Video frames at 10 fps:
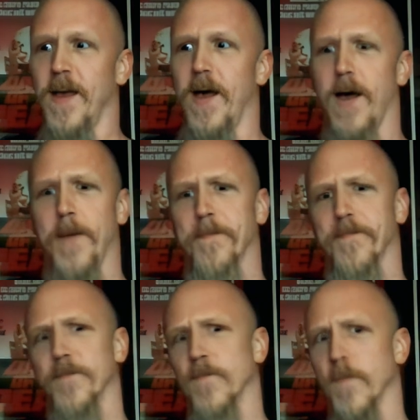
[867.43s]

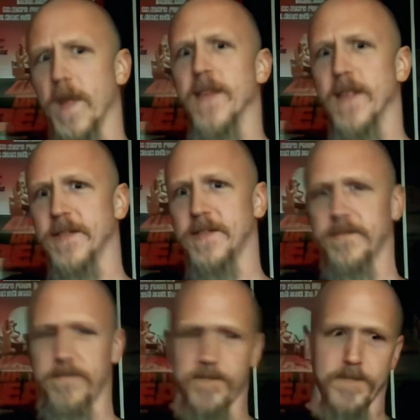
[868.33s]
Um, yeah. In
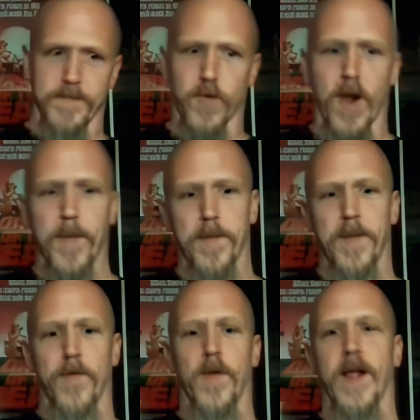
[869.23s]
this crop of
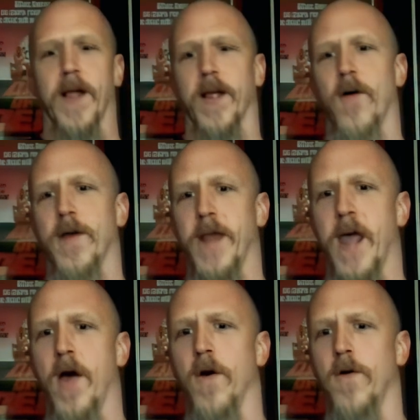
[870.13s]
people we got going
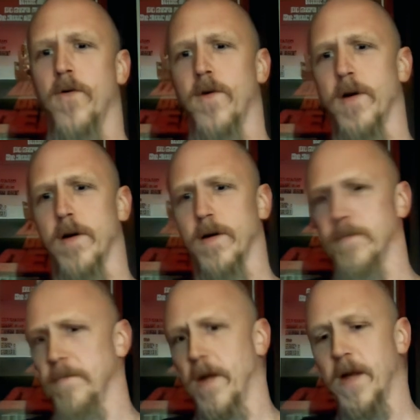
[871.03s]
now, who
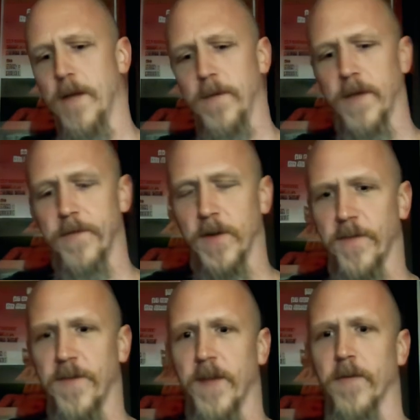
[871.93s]
are a couple of
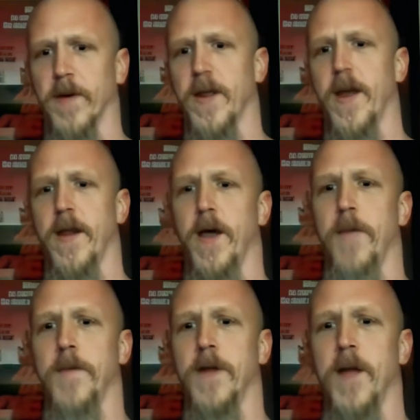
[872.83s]
your favorite kind of
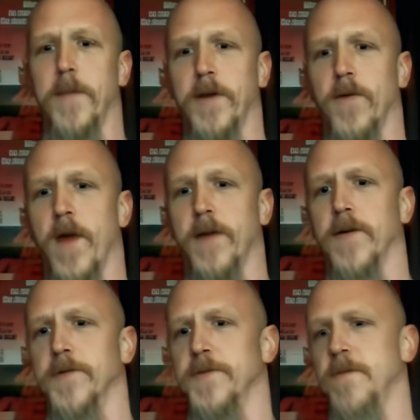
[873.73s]
up and coming
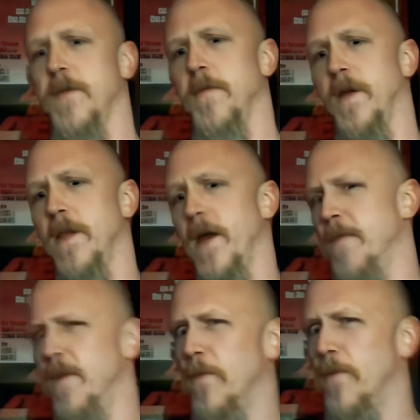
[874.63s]
directors that maybe a lot
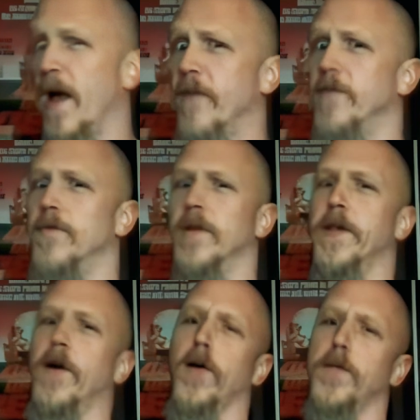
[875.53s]
of people haven't
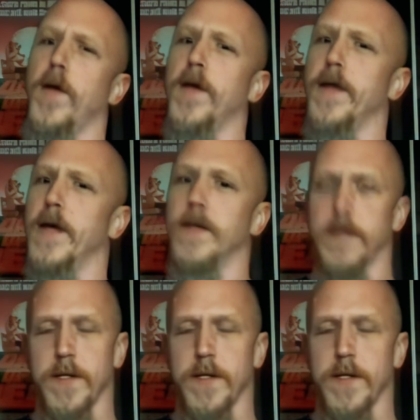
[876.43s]
really heard about yet?